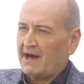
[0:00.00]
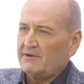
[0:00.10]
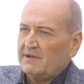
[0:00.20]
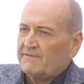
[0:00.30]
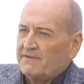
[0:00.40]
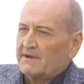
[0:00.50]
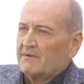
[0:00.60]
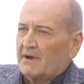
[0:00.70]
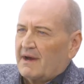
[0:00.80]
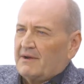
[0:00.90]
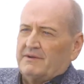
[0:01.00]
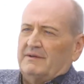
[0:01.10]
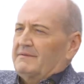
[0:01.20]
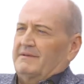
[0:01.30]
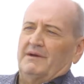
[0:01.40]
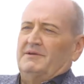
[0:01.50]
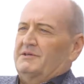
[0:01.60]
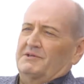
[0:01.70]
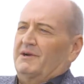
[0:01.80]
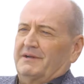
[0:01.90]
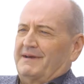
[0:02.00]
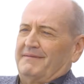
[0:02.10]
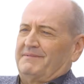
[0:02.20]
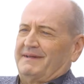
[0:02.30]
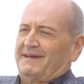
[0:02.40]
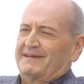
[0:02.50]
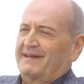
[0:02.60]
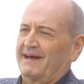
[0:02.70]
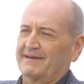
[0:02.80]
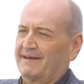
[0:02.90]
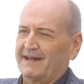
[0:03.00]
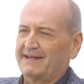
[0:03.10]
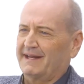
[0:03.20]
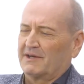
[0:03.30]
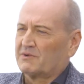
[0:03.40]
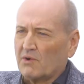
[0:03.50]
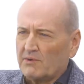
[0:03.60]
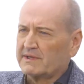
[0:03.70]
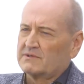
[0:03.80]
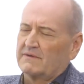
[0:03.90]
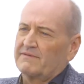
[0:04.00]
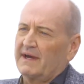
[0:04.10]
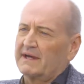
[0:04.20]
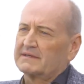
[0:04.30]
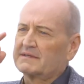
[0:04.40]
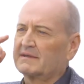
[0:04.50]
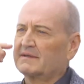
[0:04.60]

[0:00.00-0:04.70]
how do you figure out, how do you start a company like that and get it growing so fast?